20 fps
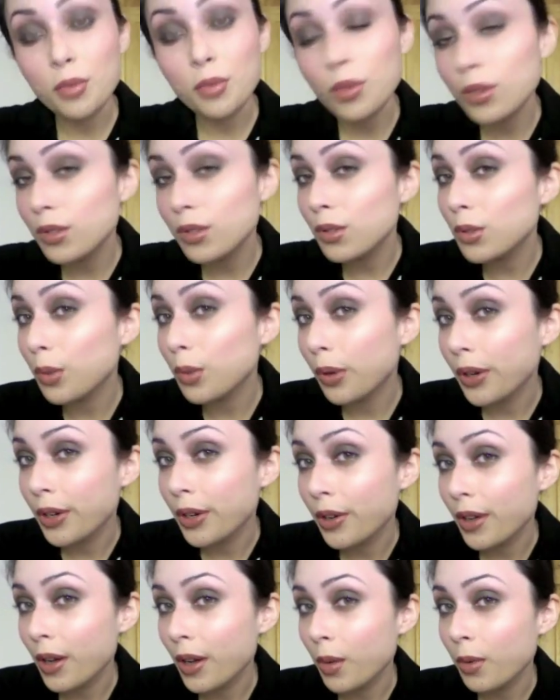this
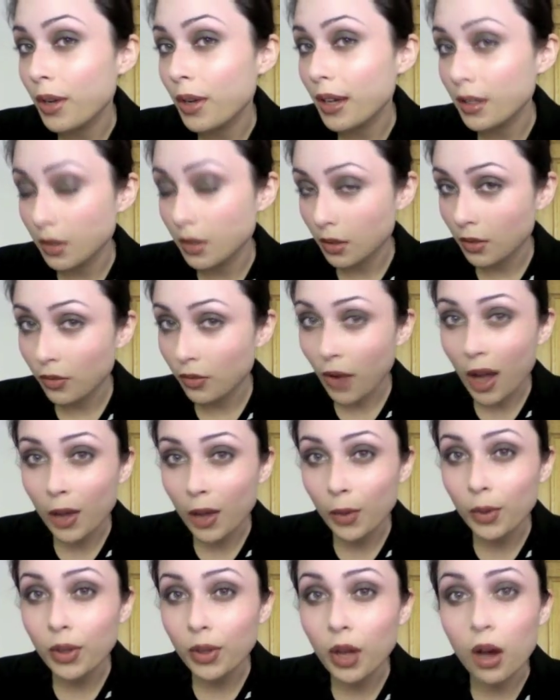tutorial. I hope you guys can
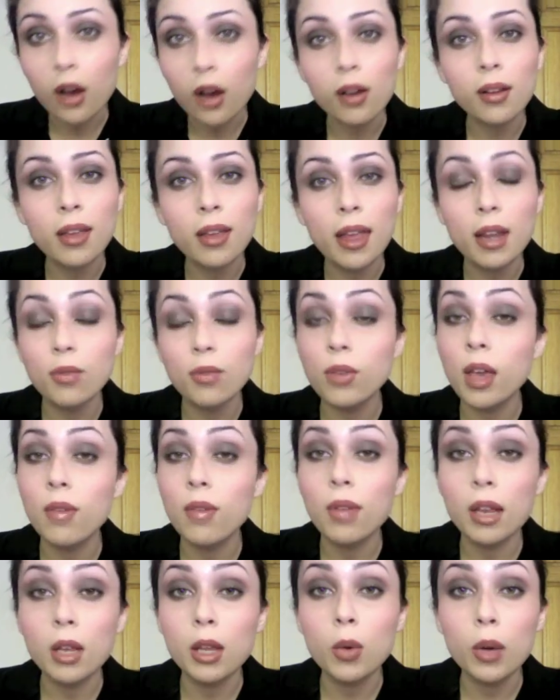follow along, and if you have
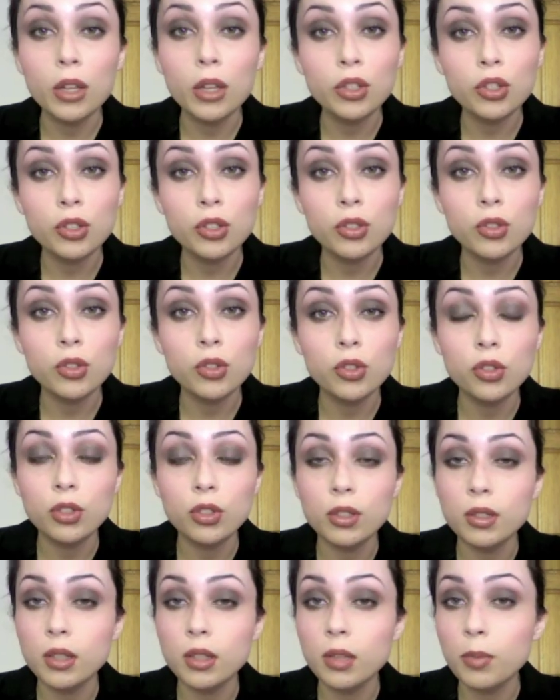any questions,
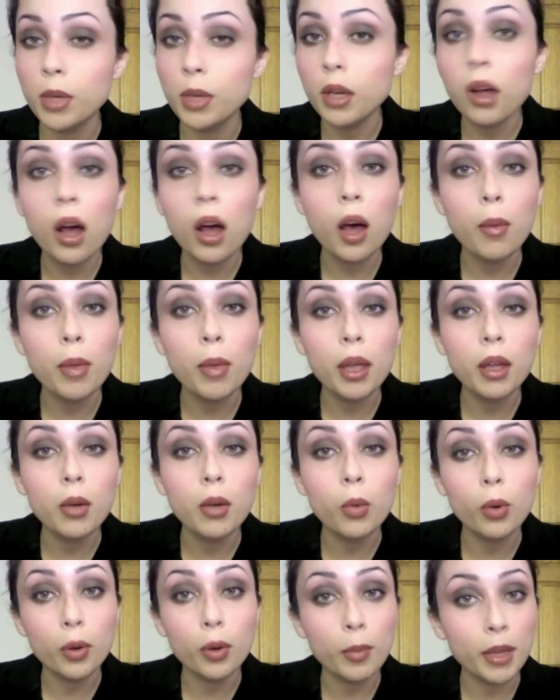just leave me a
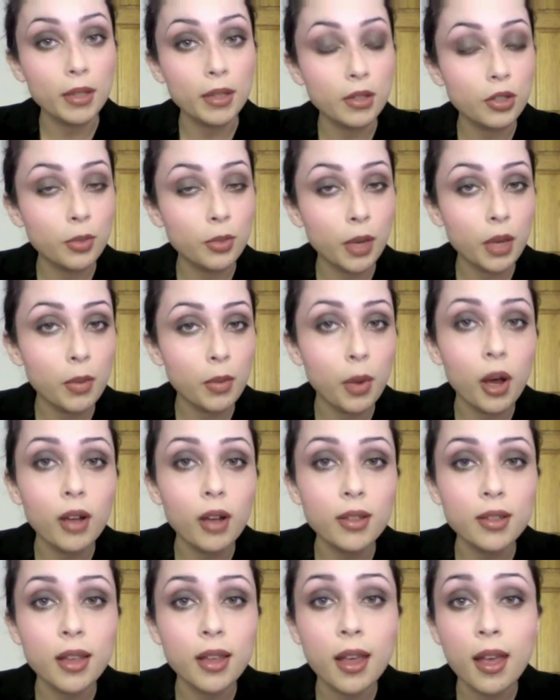comment or a message in my
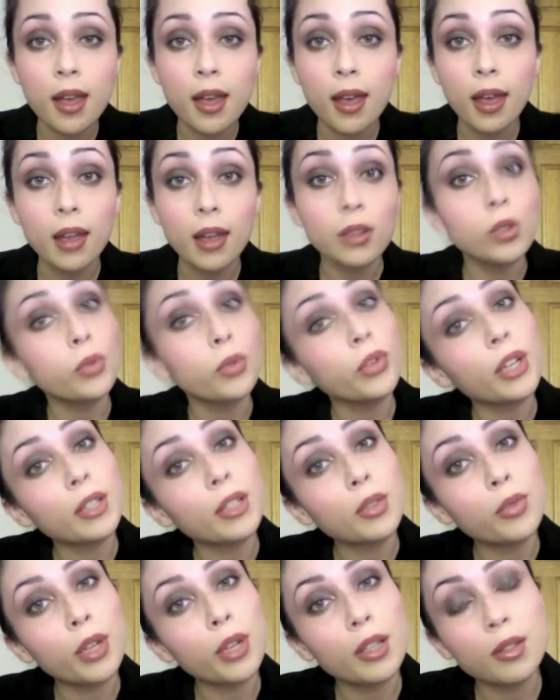inbox, and don't forget
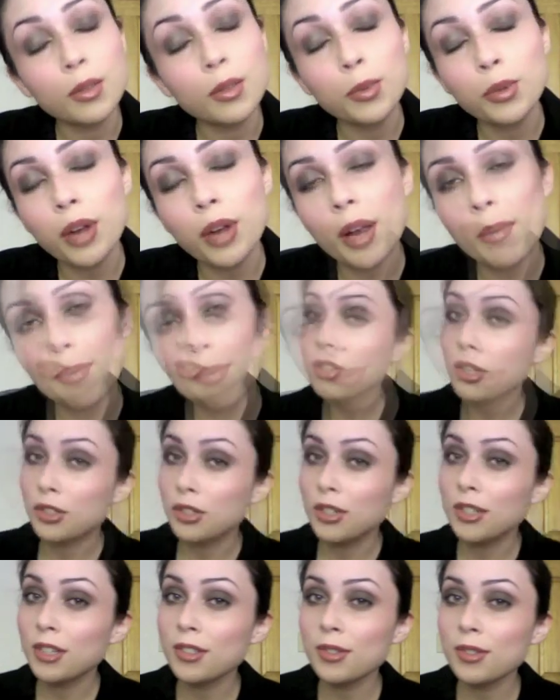to rate and subscribe. Talk to
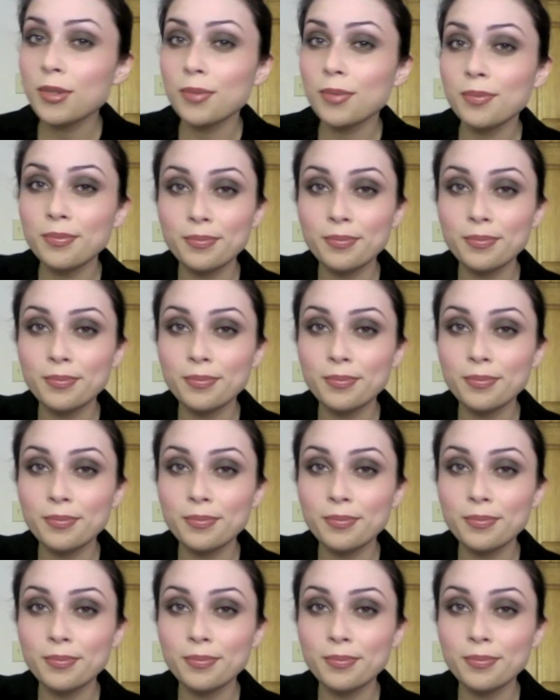you guys soon.